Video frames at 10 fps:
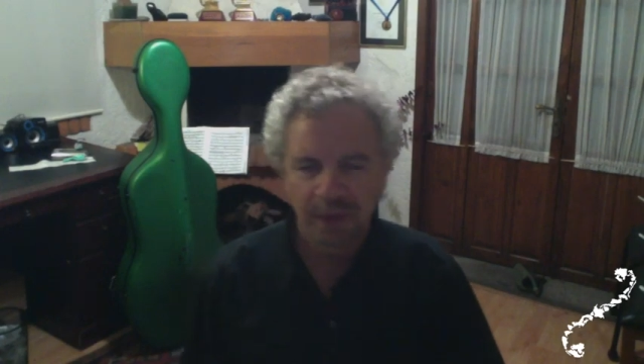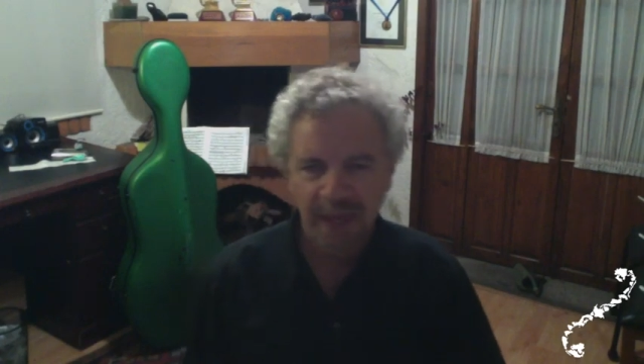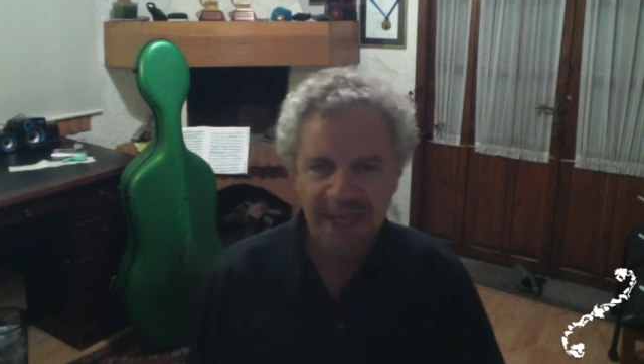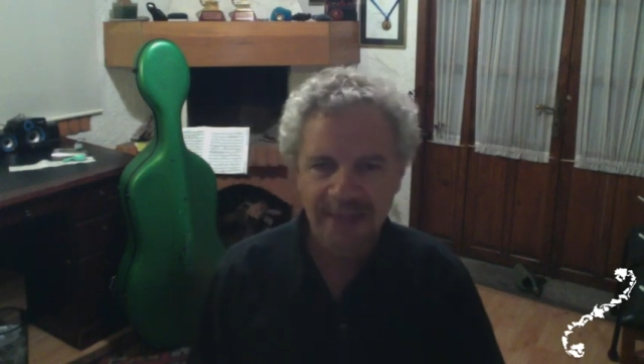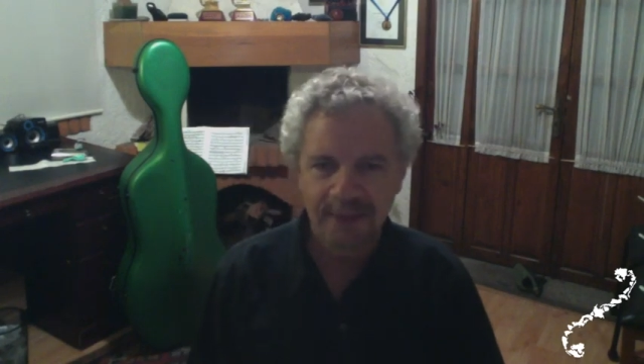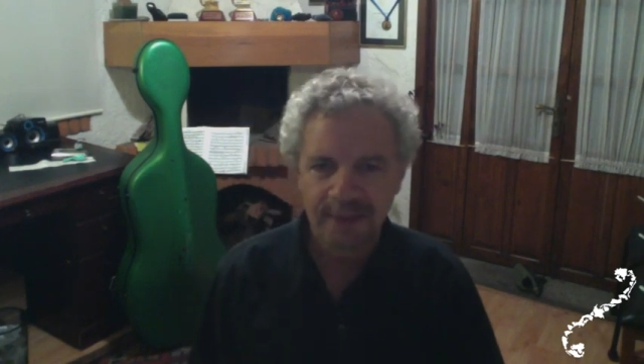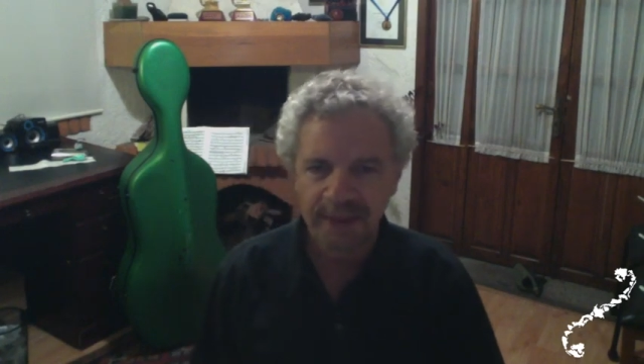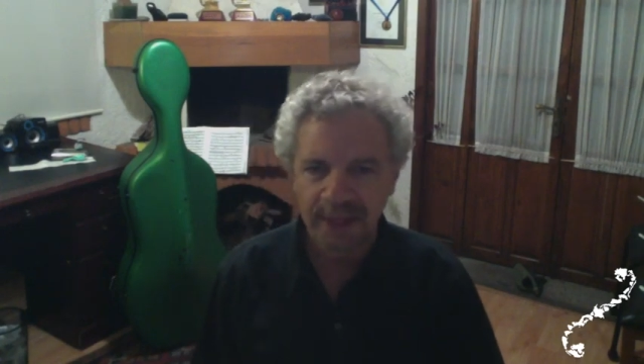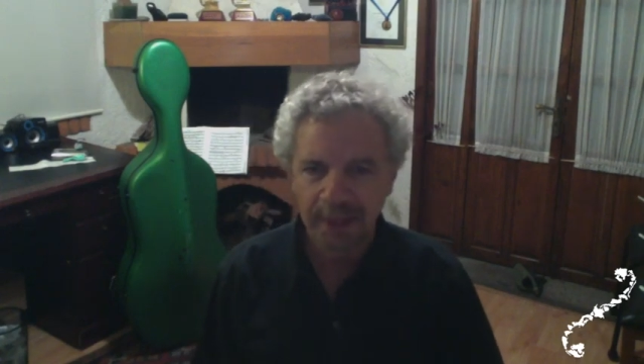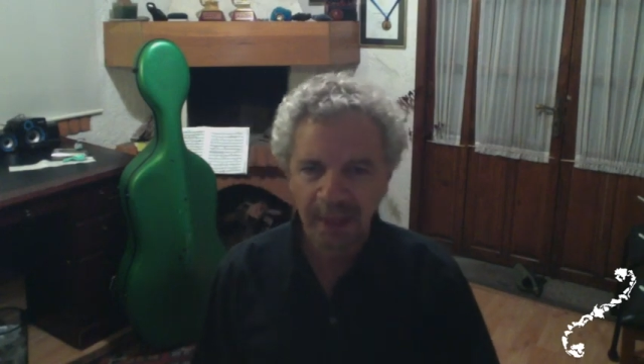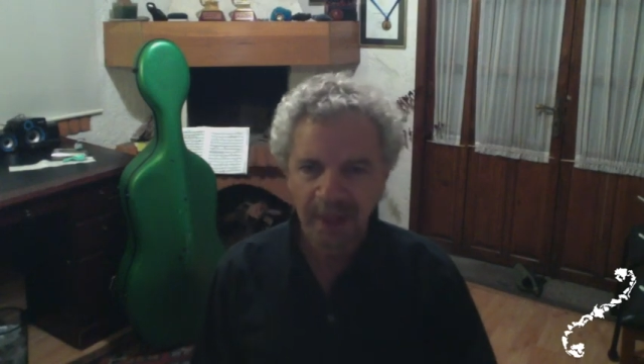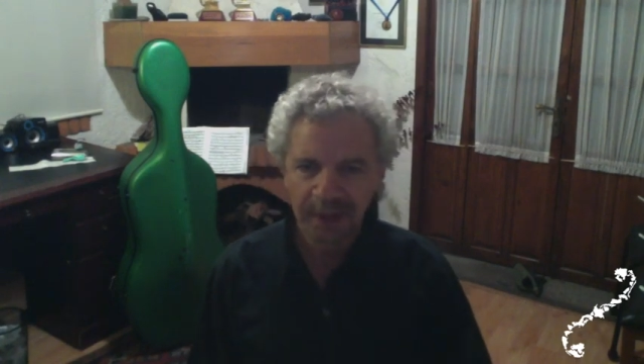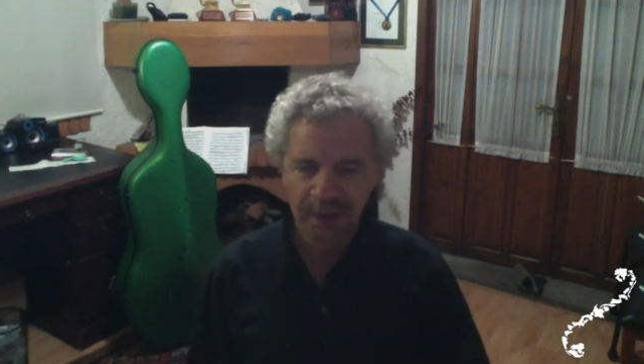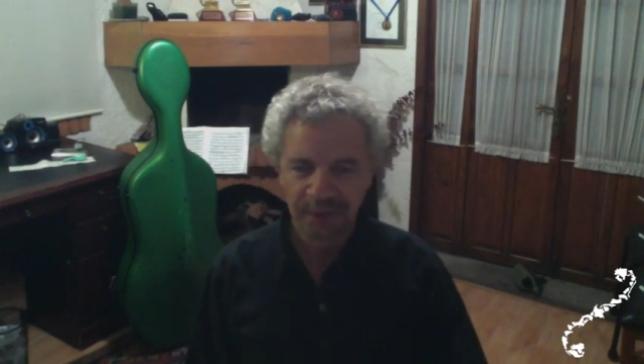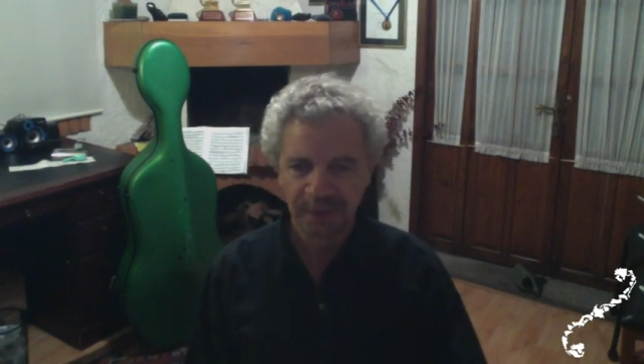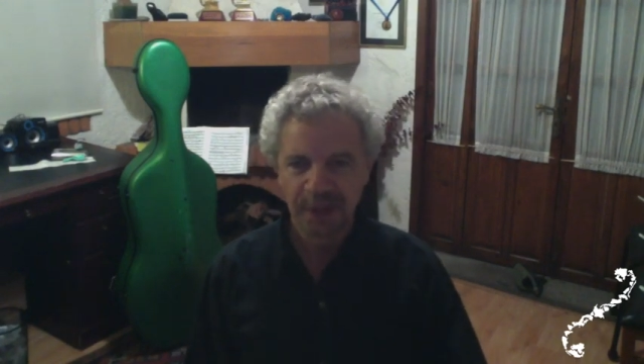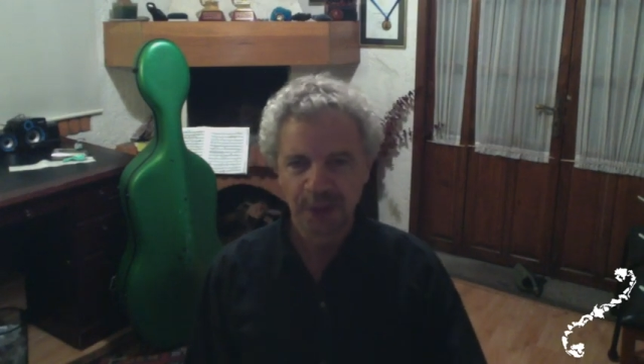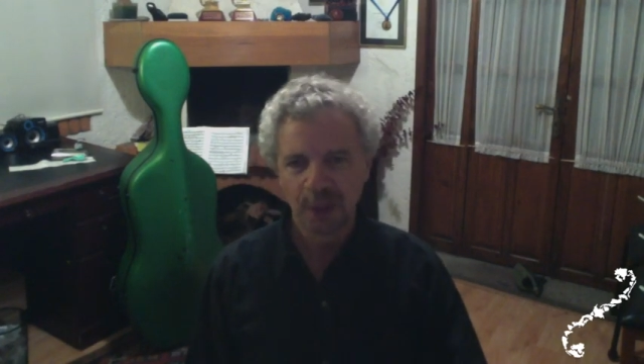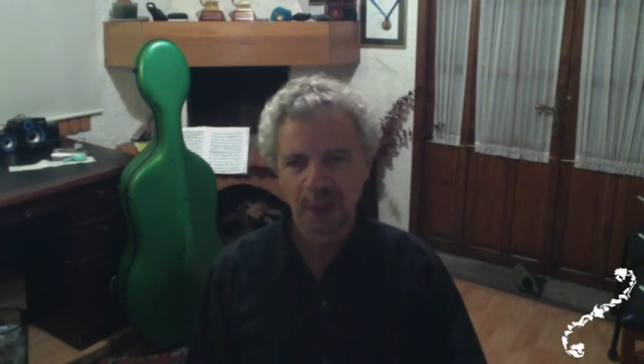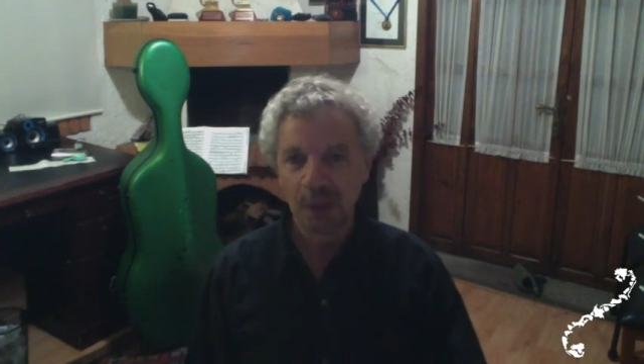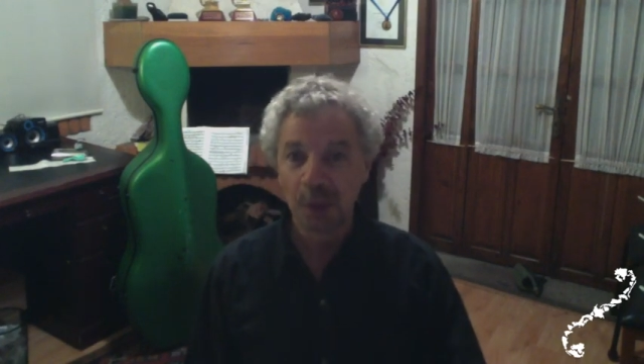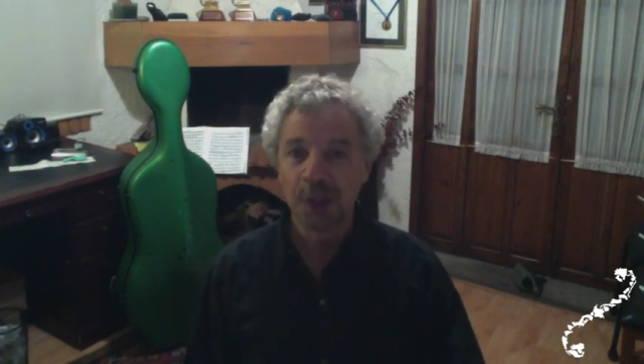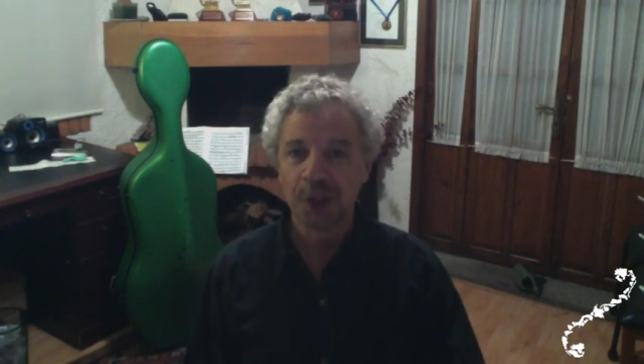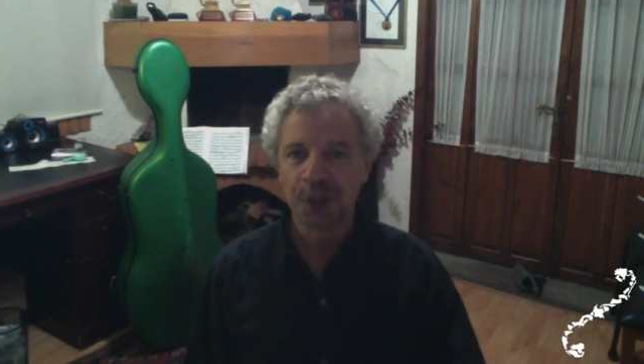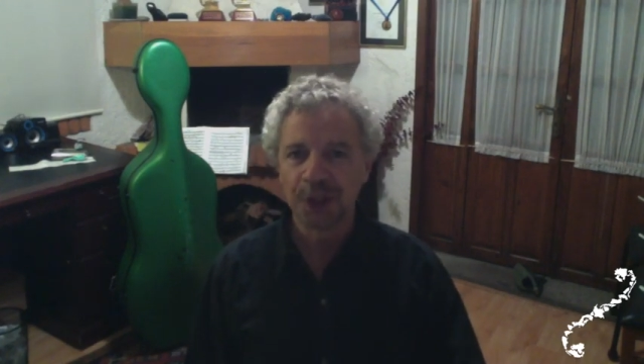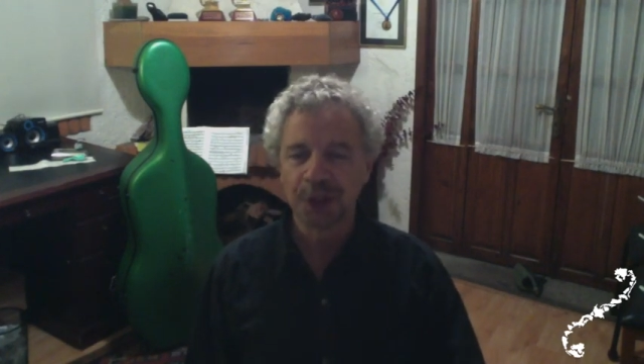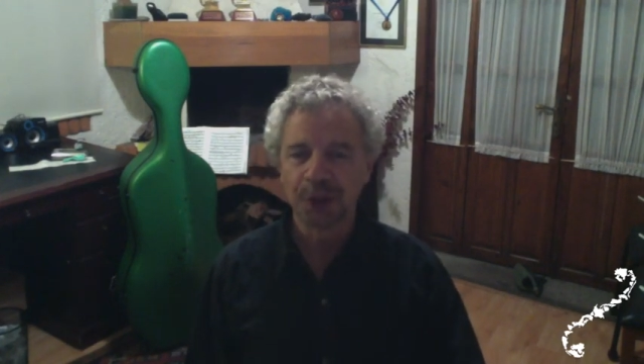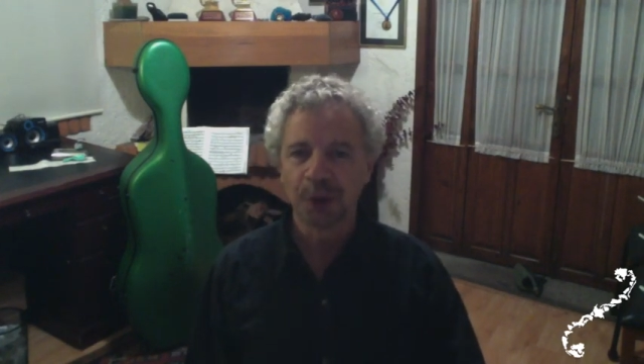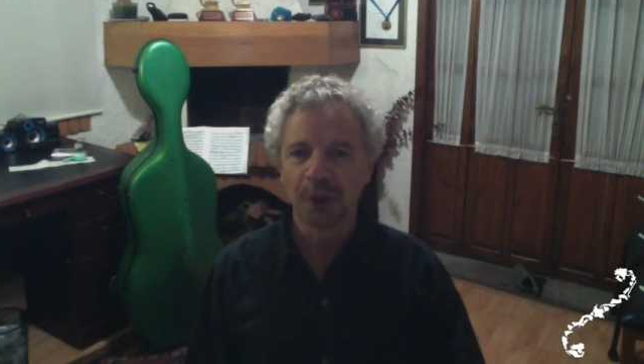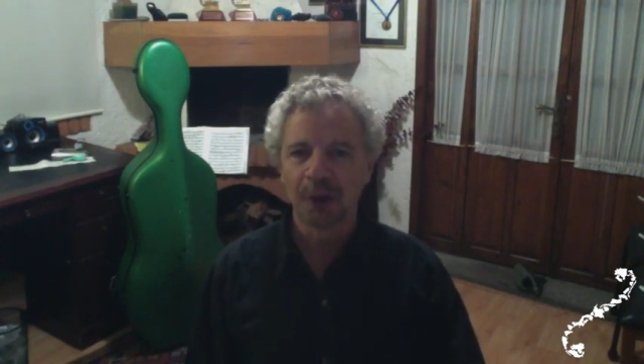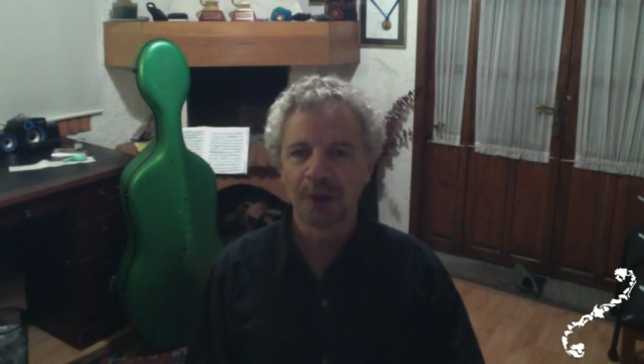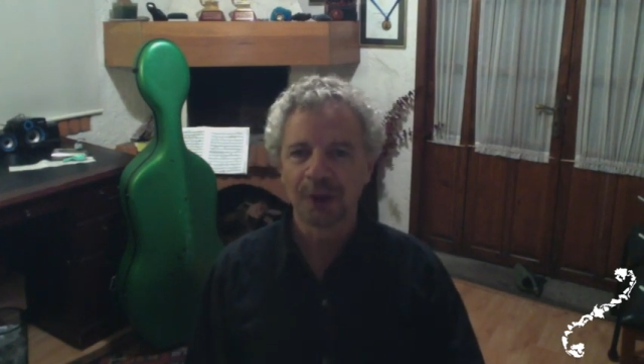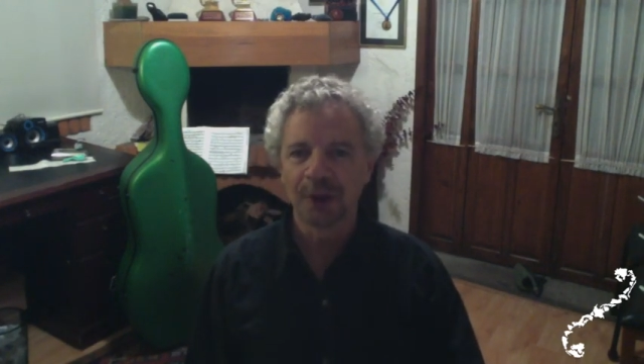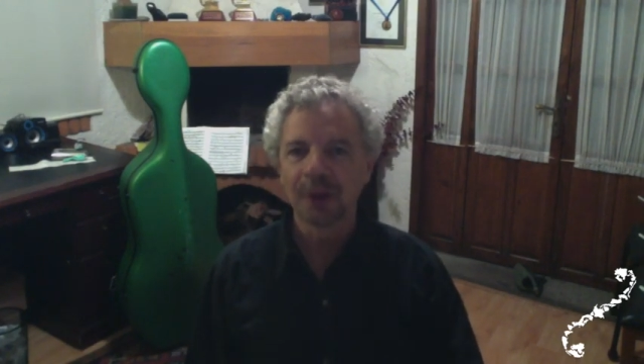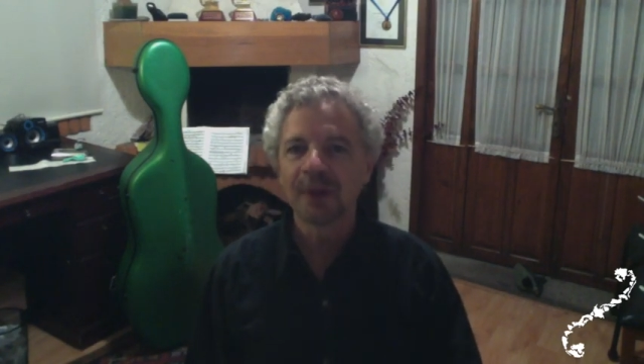El Sistema in Venezuela, which you all know,